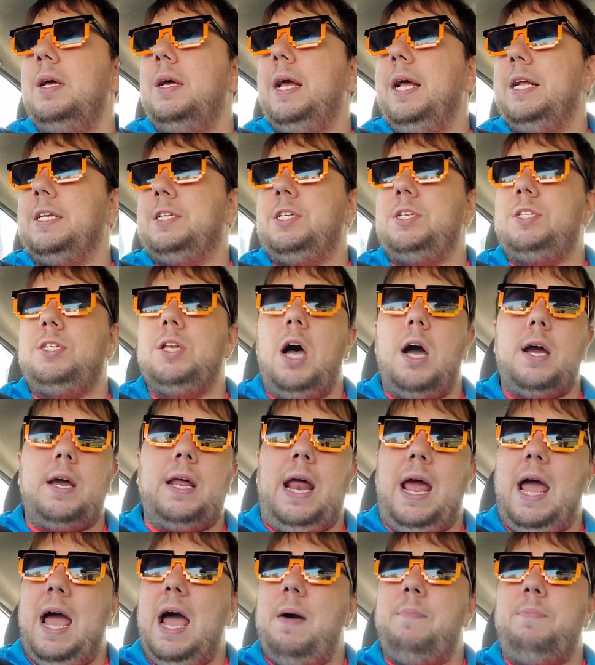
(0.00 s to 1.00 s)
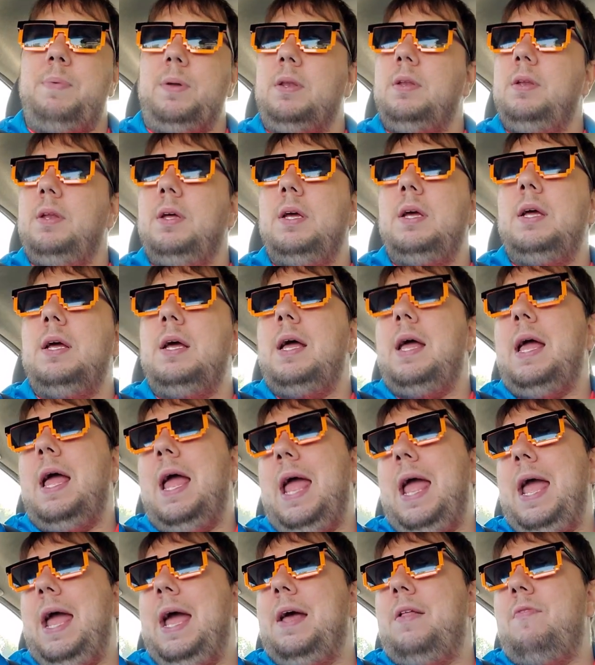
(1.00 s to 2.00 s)
It's just not going to happen.
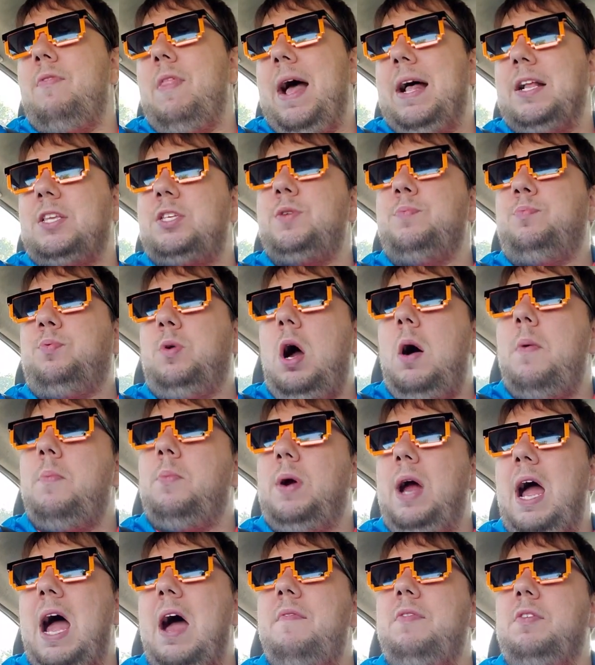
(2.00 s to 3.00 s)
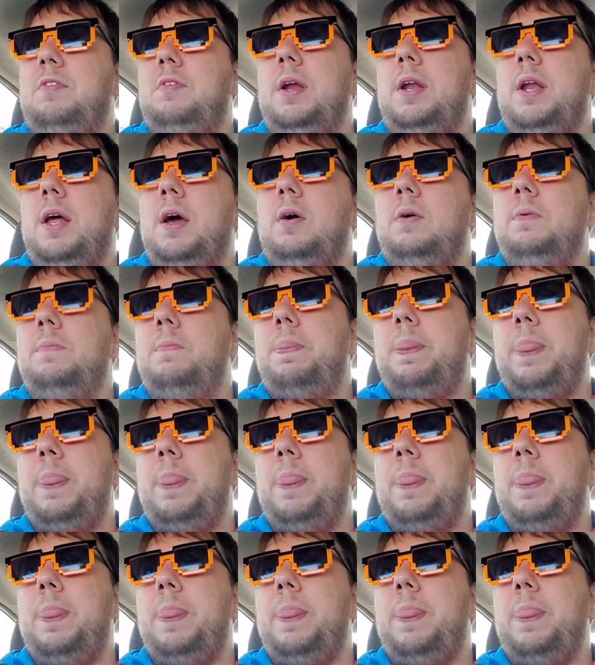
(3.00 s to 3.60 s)
And that's the problem we're having right now.